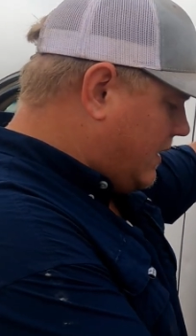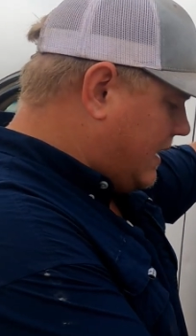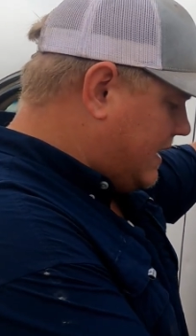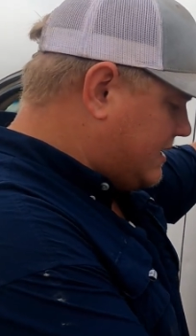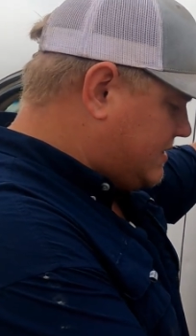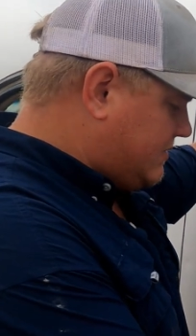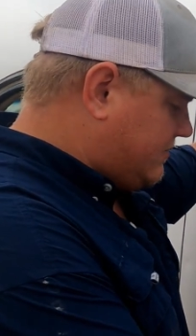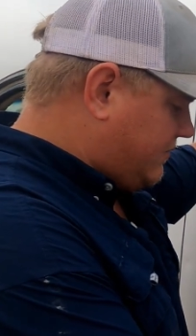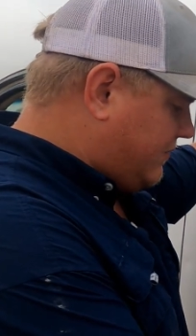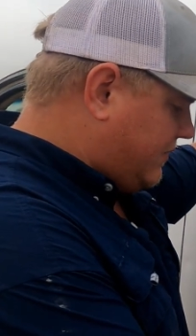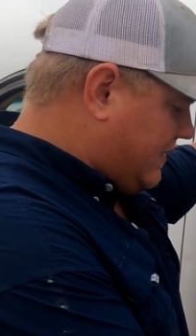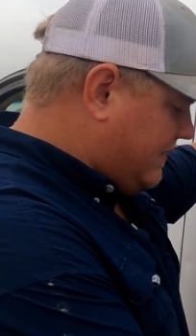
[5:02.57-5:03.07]

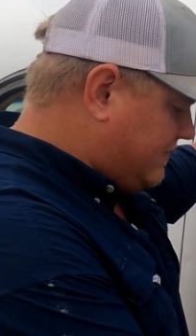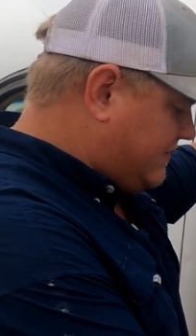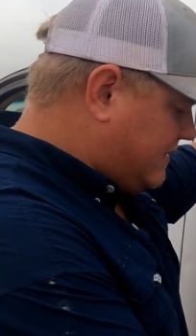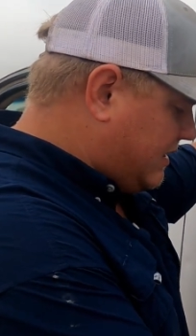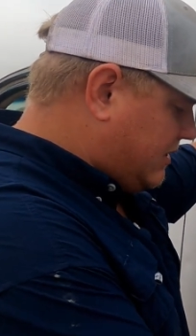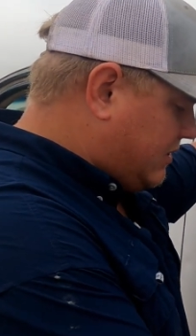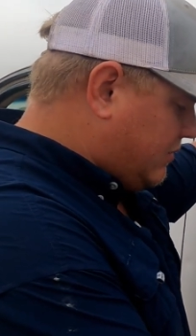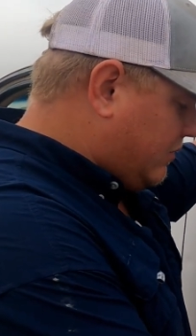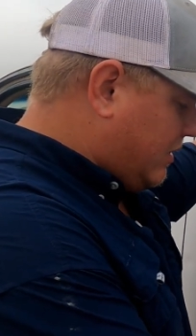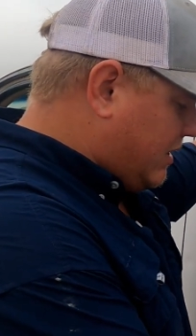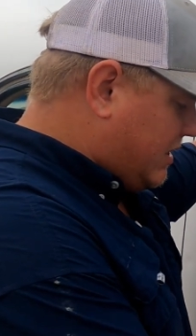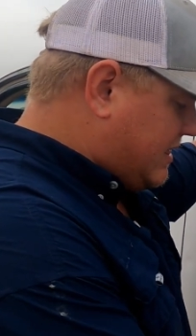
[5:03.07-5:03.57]
weighs
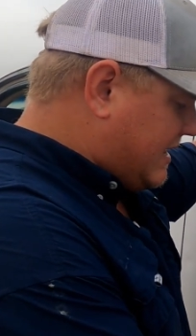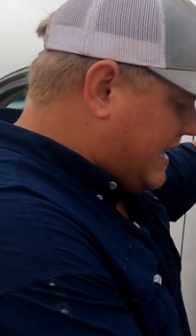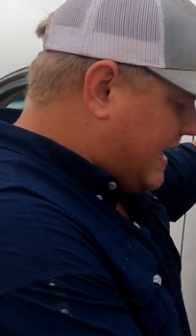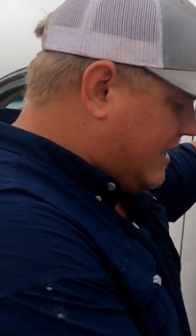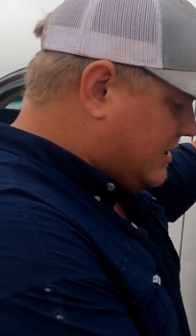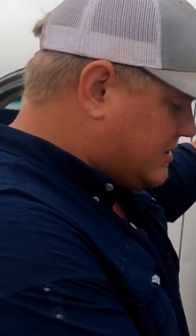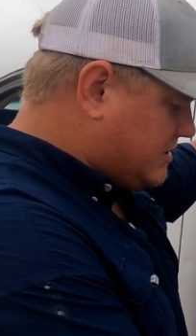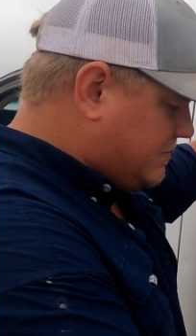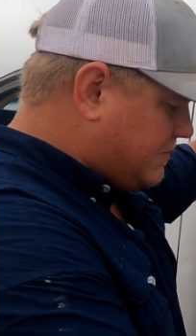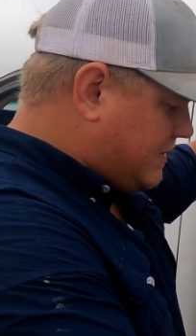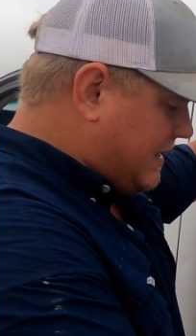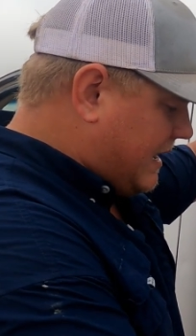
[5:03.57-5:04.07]

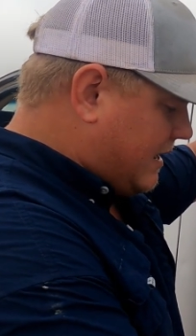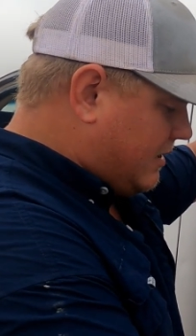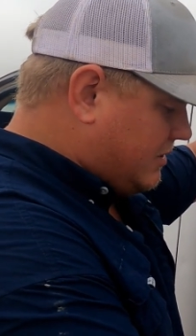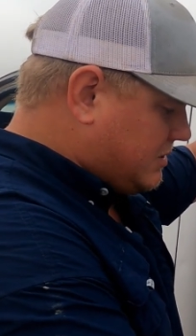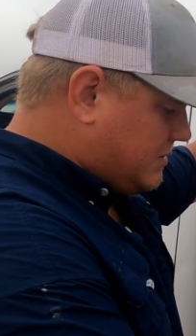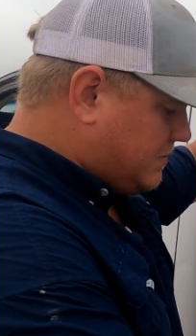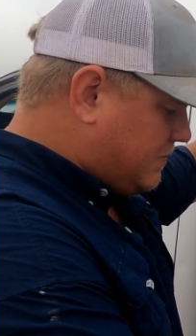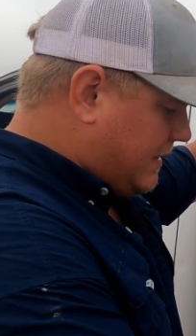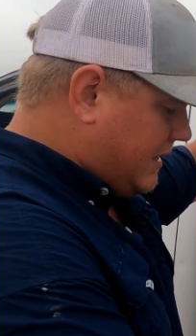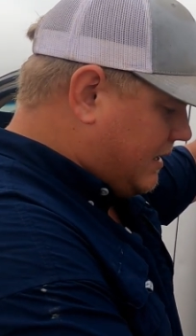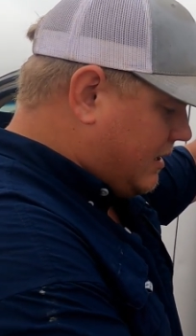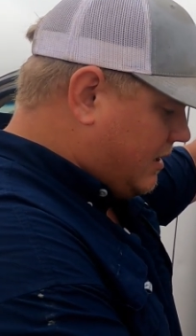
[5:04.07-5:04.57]
53,000
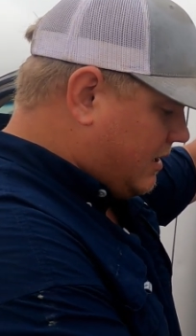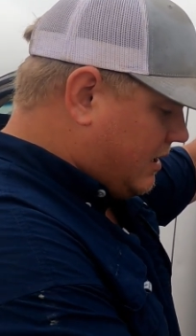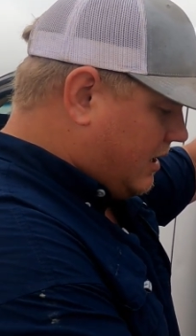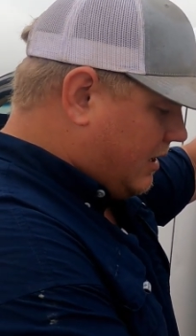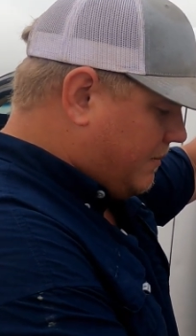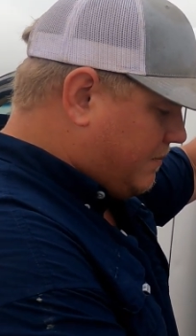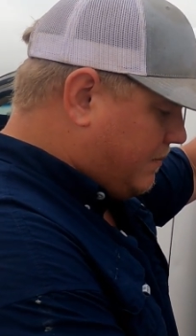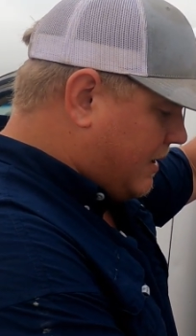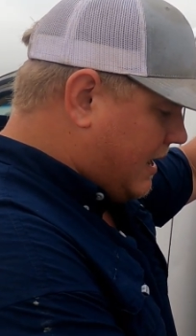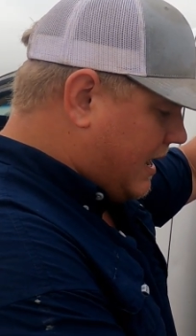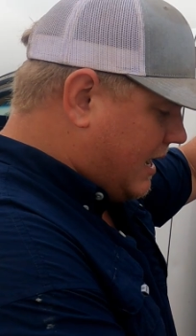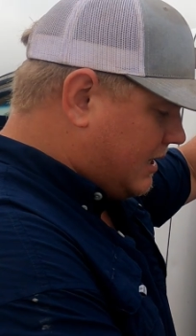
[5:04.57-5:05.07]
pounds
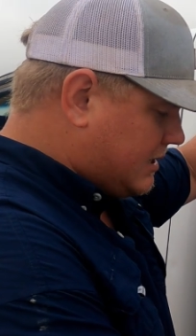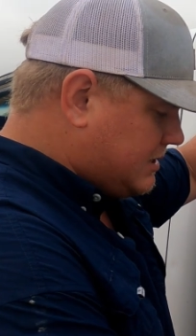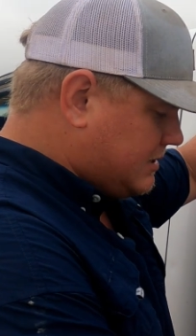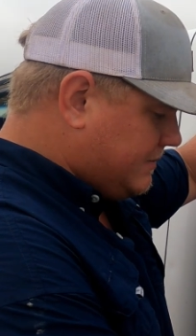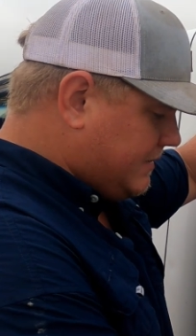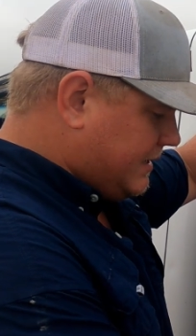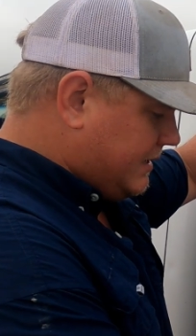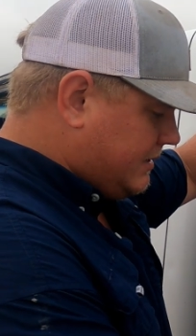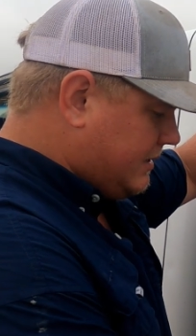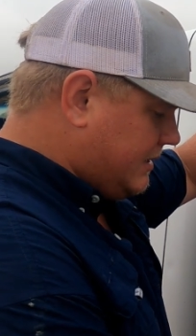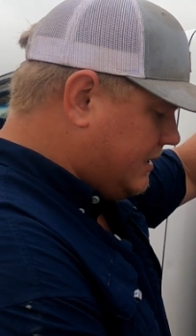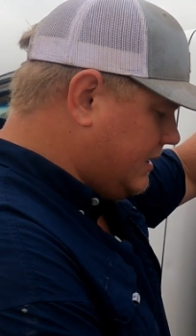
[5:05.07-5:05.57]

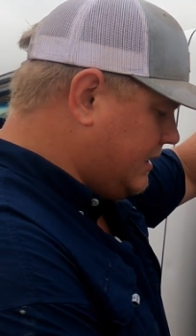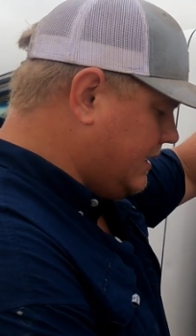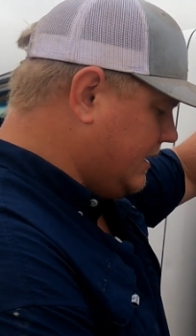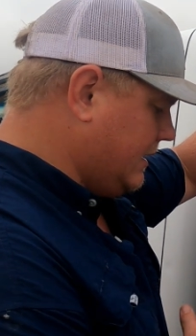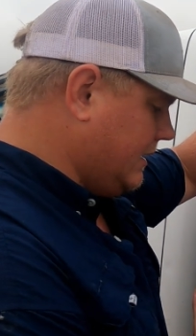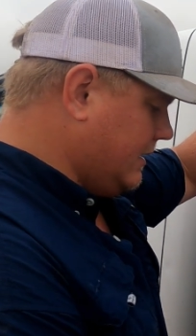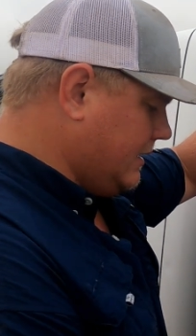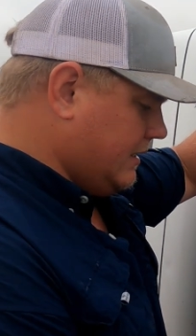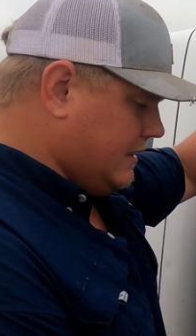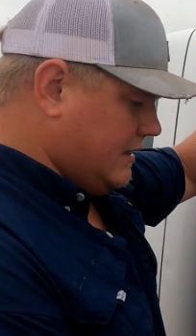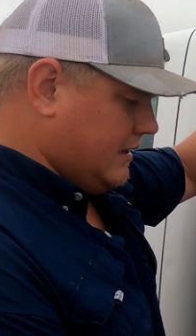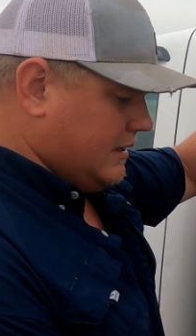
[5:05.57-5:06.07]
approximately,
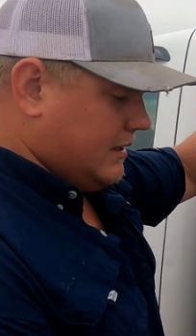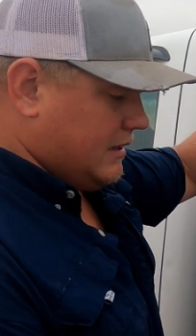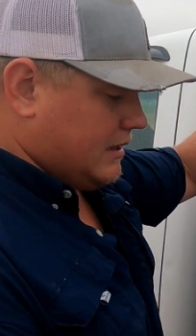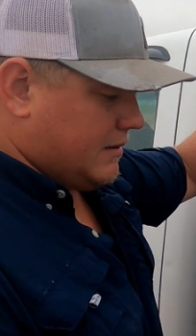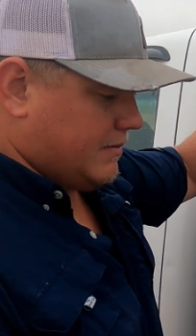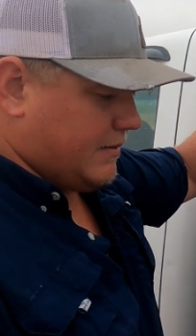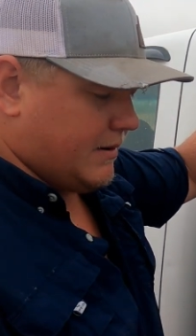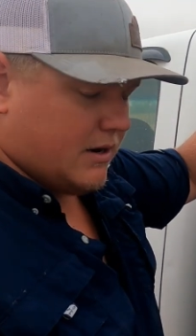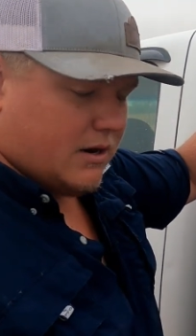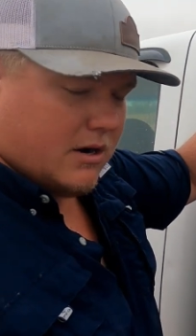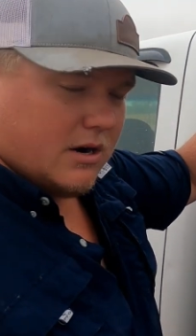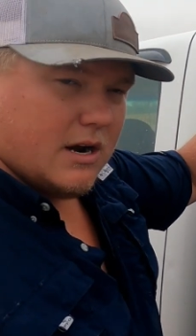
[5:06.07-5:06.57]

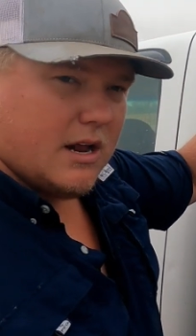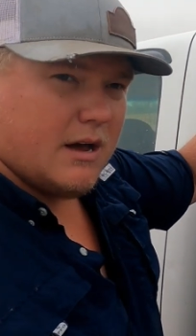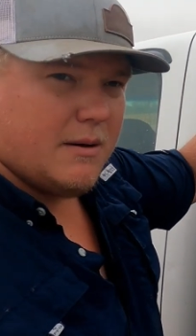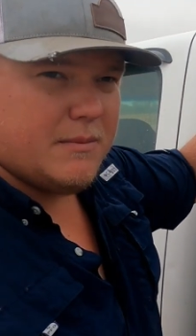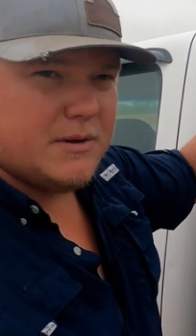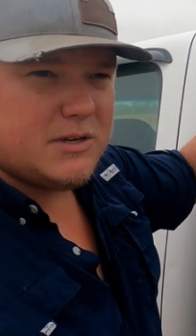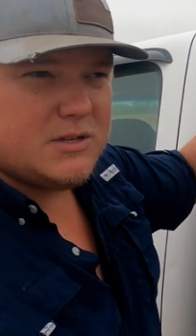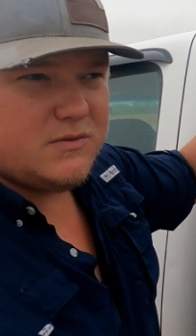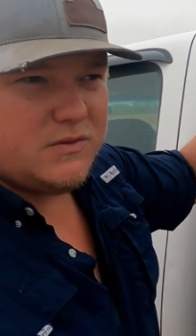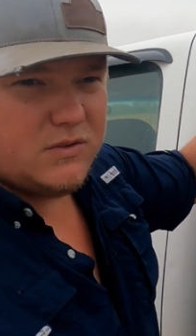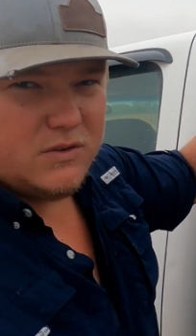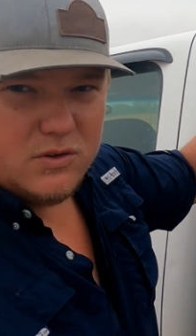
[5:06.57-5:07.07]
depending on how
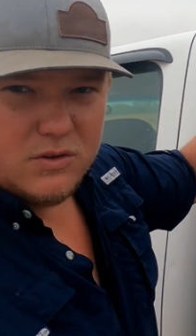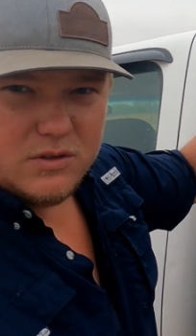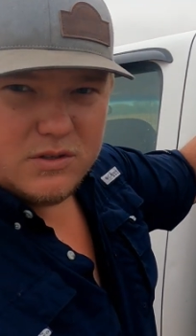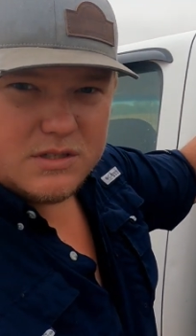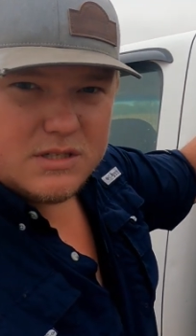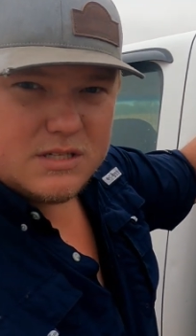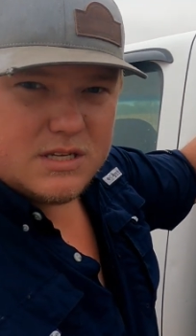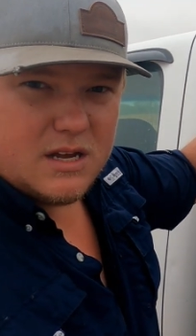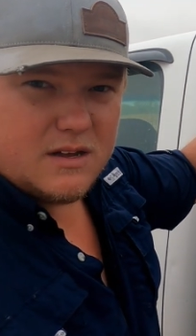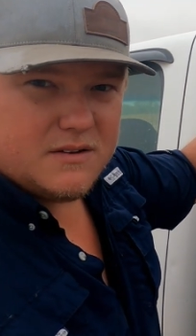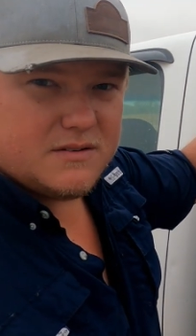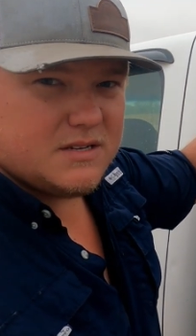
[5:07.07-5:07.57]
much fuel
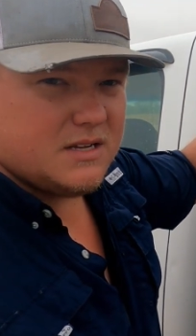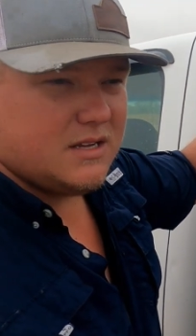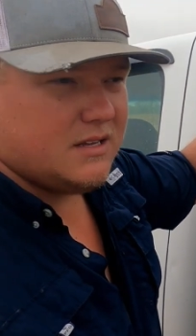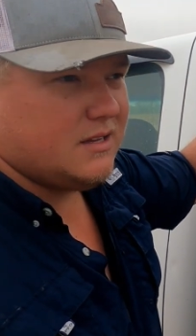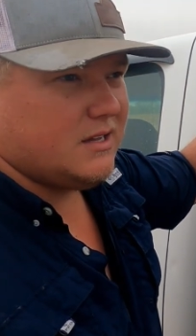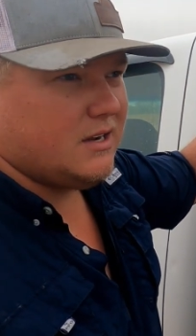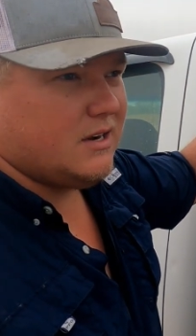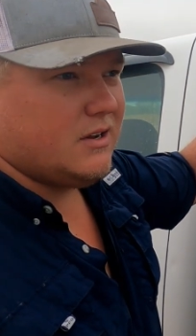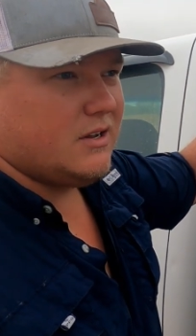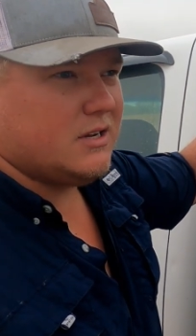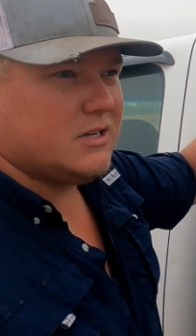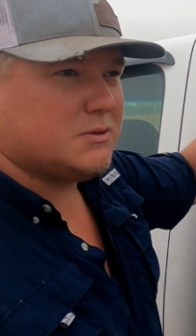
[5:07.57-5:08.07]
and stuff's in
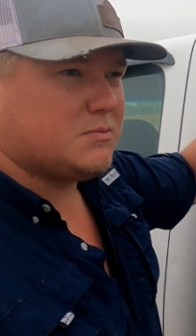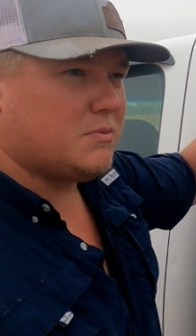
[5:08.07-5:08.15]
there.